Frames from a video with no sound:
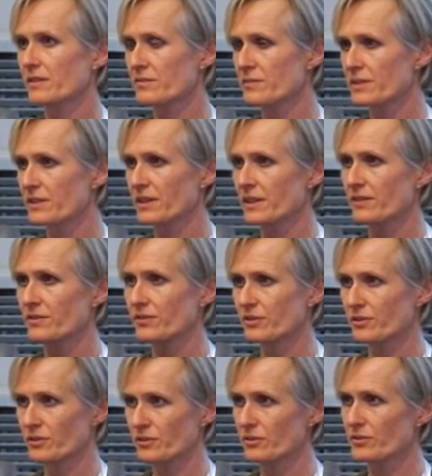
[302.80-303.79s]
themselves
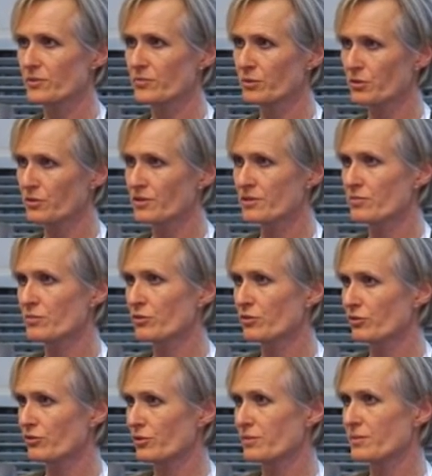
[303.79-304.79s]
to smaller and
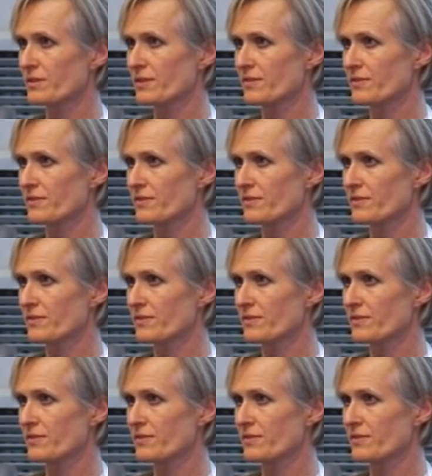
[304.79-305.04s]
smaller groups